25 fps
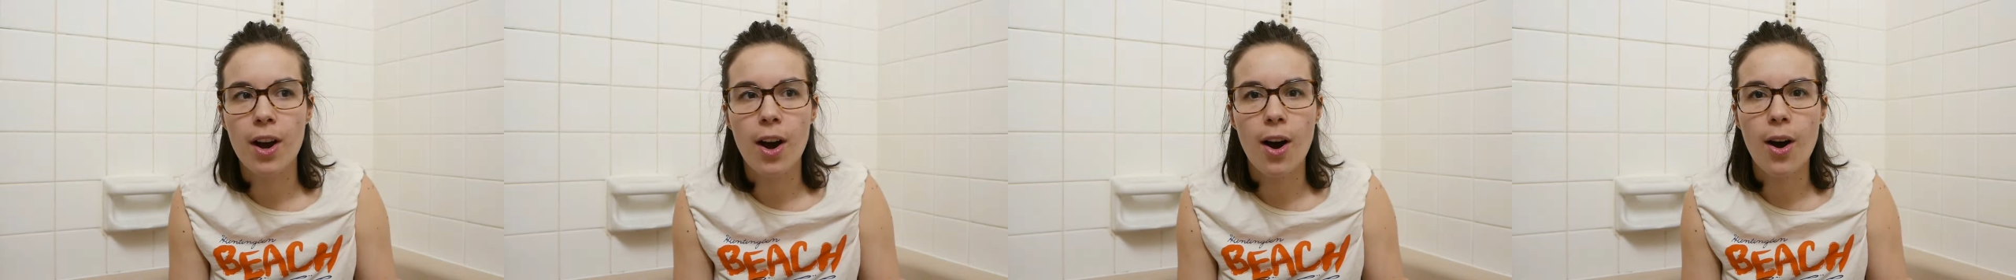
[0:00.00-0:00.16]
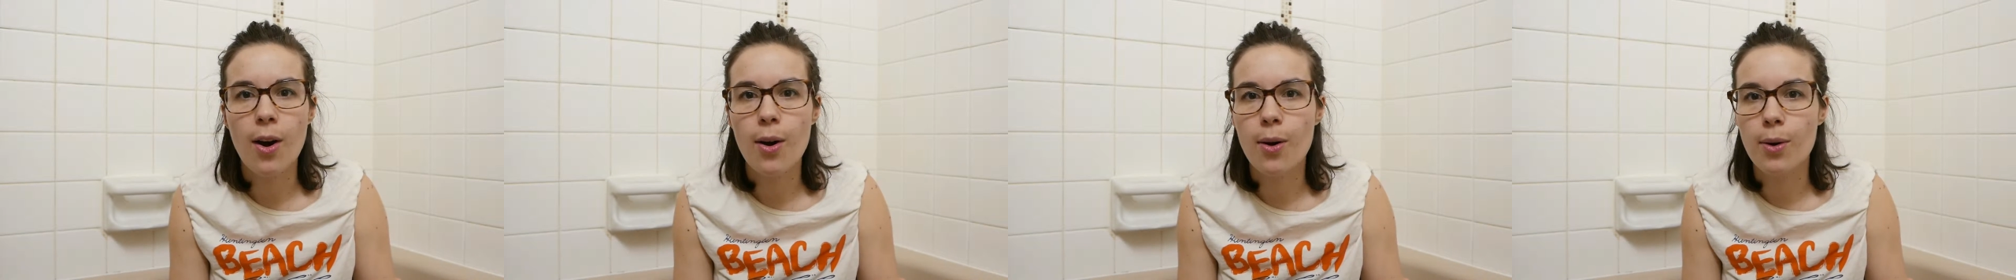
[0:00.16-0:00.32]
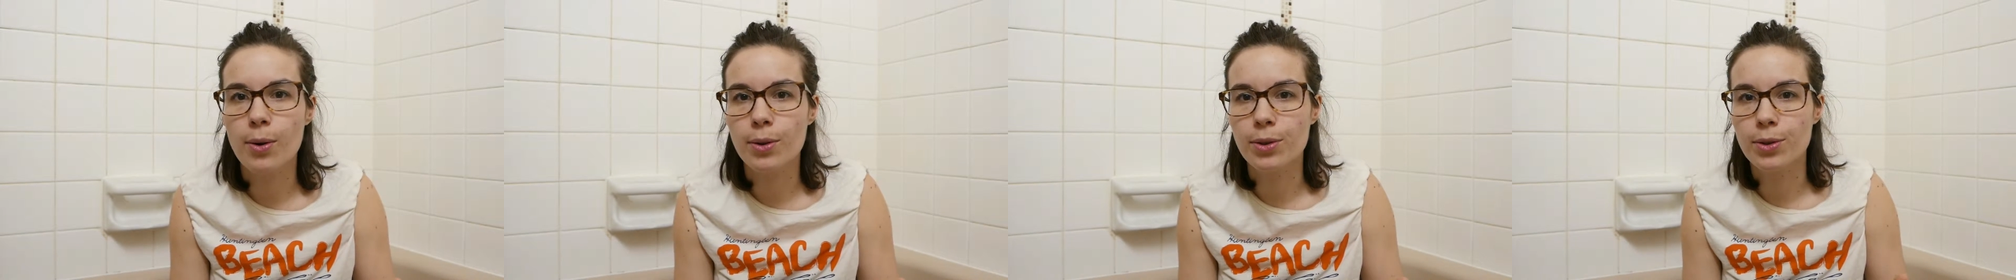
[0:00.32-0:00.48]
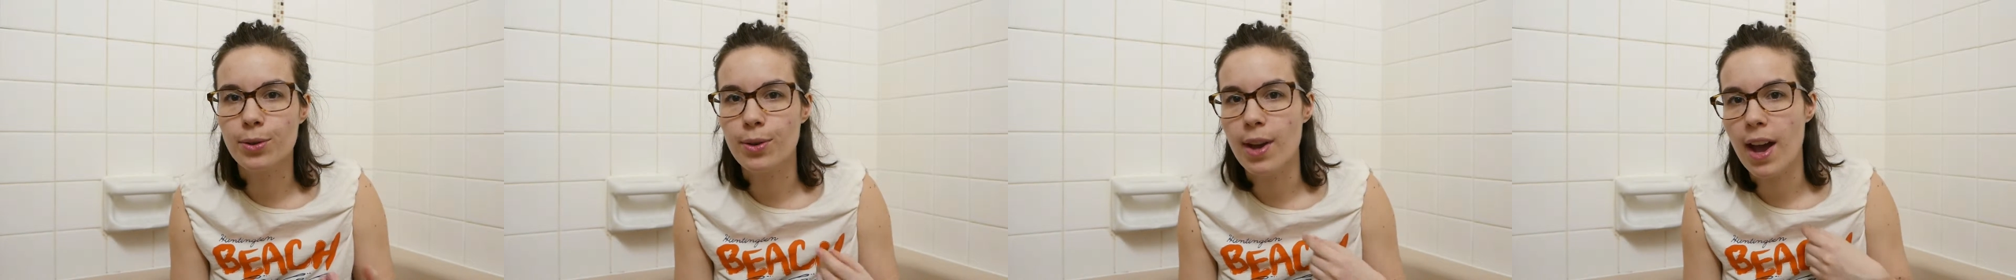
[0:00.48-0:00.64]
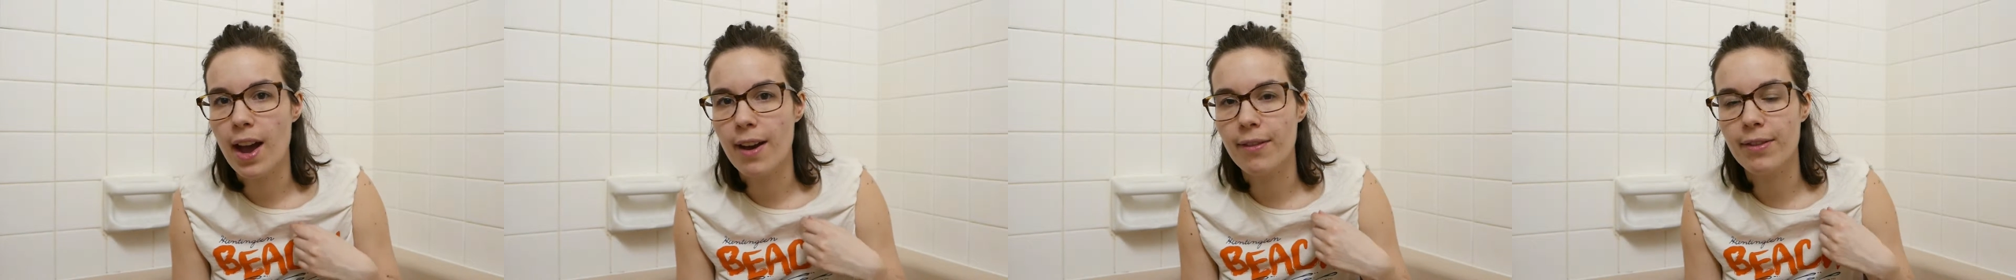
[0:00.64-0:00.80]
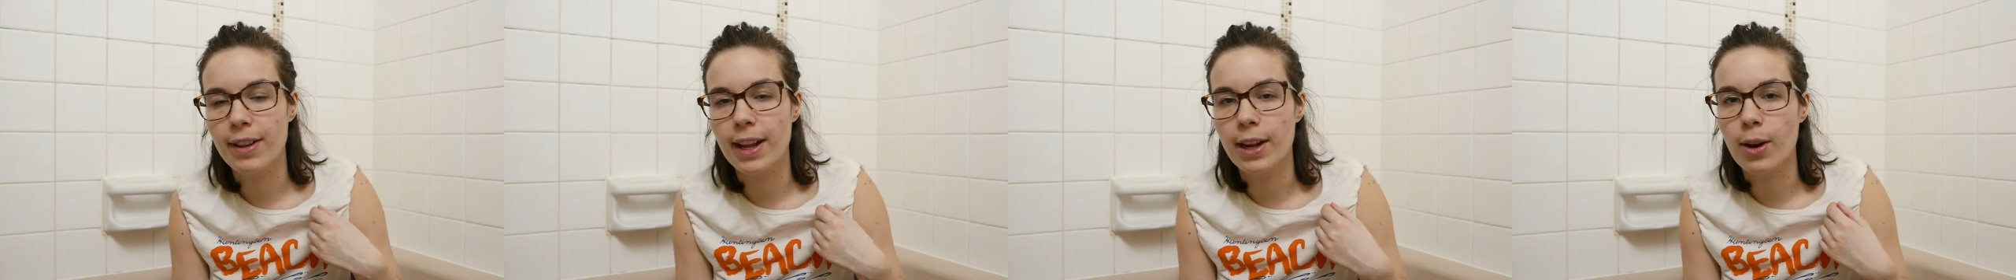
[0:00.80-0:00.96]
oh, do you
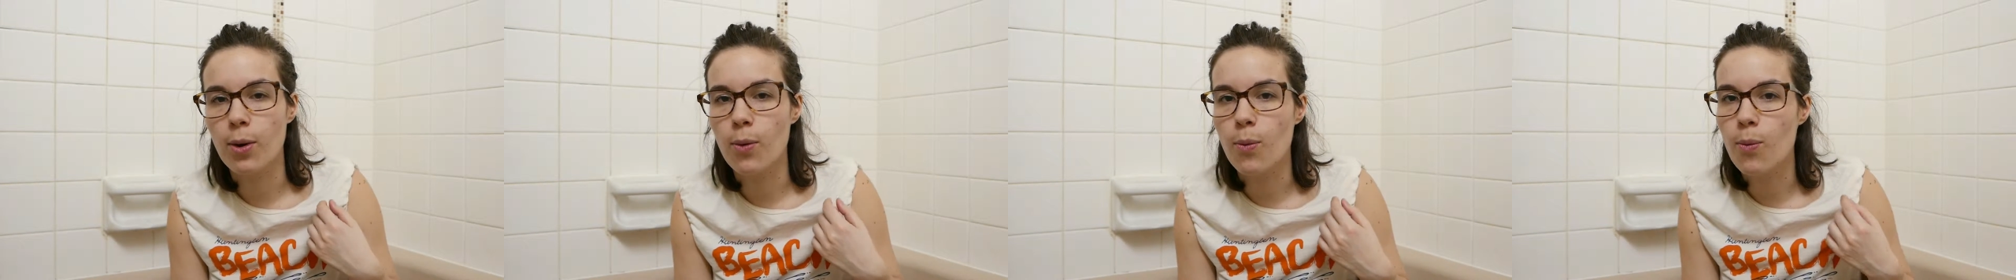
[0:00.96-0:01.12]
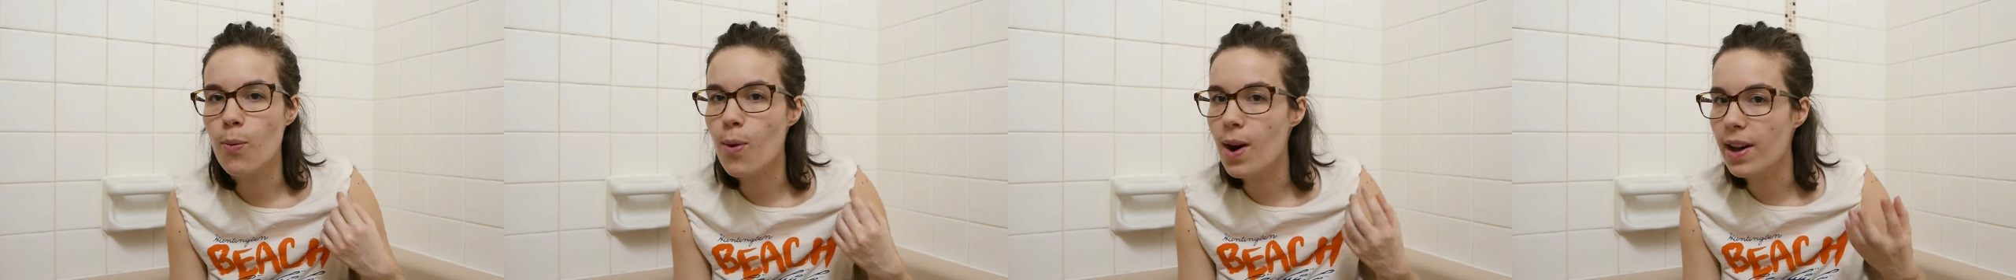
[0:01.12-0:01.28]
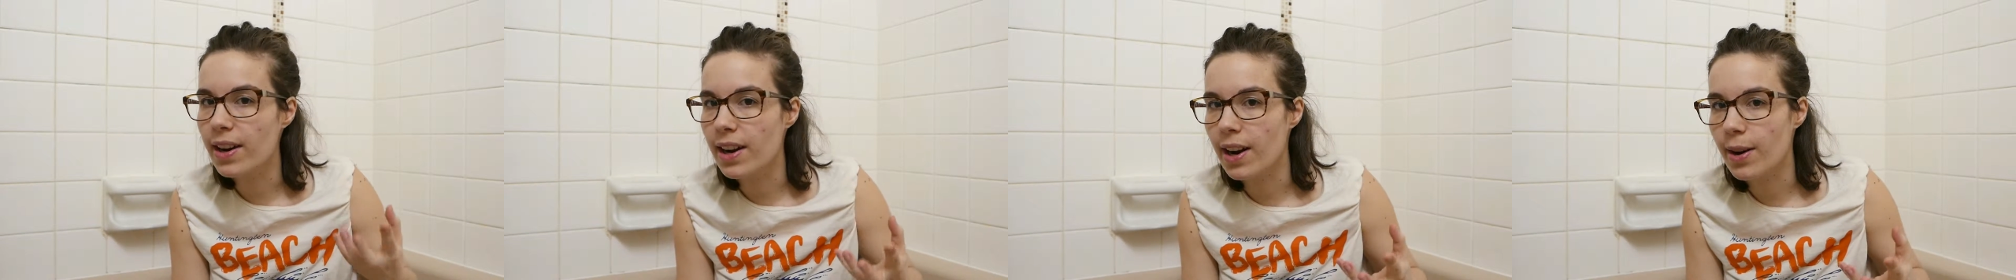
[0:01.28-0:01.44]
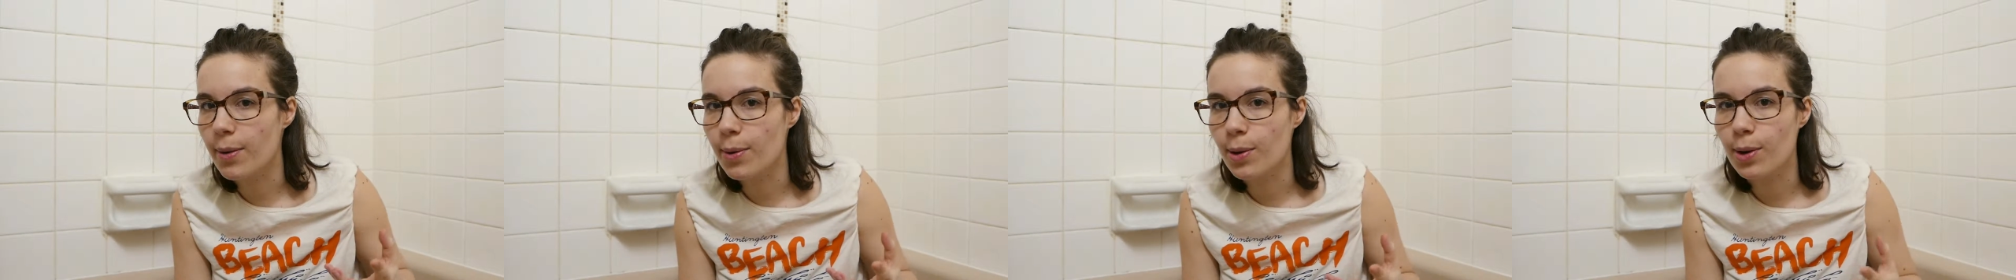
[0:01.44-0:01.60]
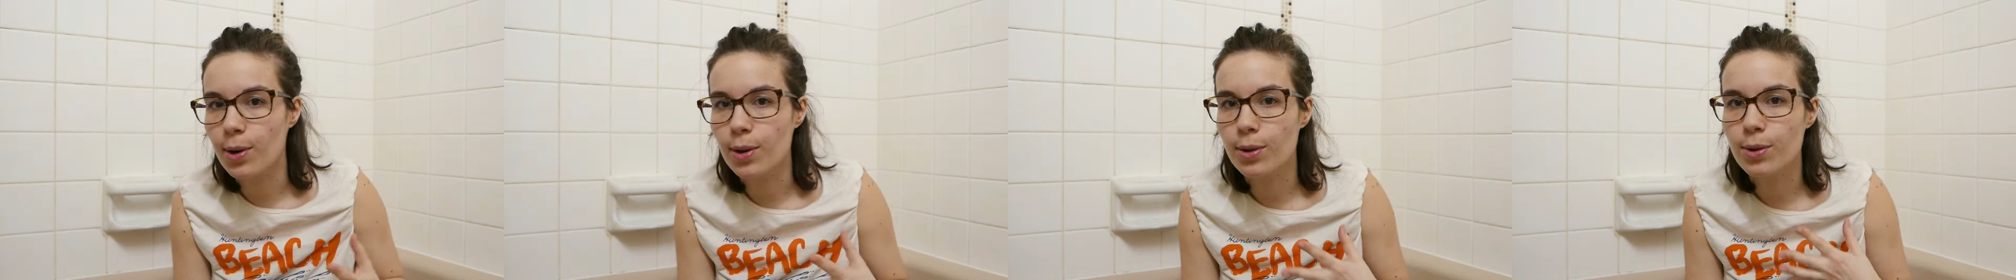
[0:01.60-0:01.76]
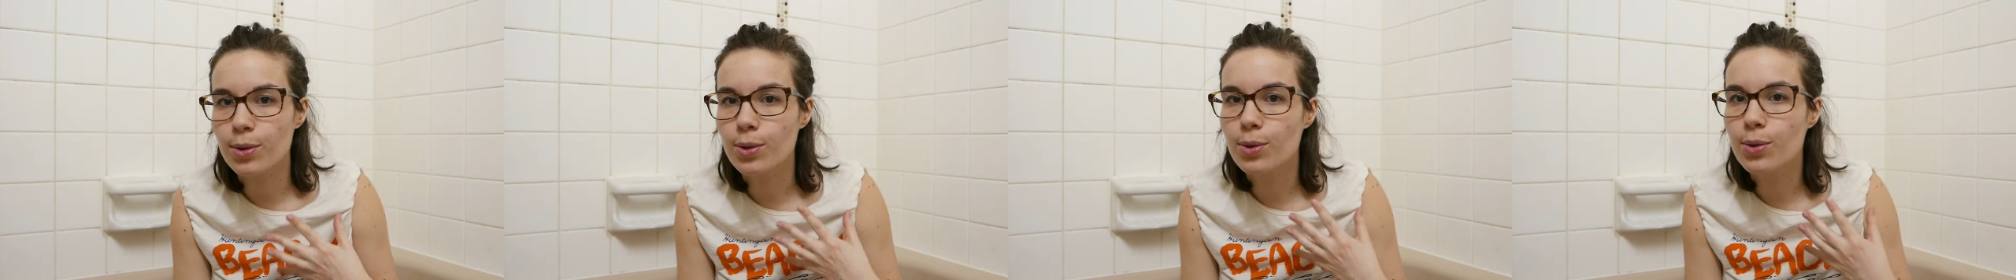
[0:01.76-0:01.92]
have like a 1
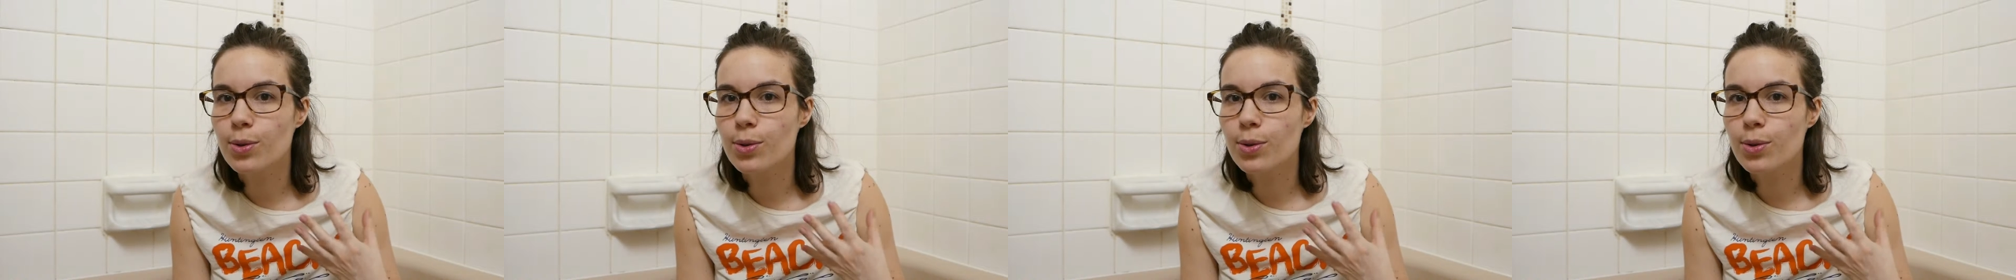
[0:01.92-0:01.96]
hour,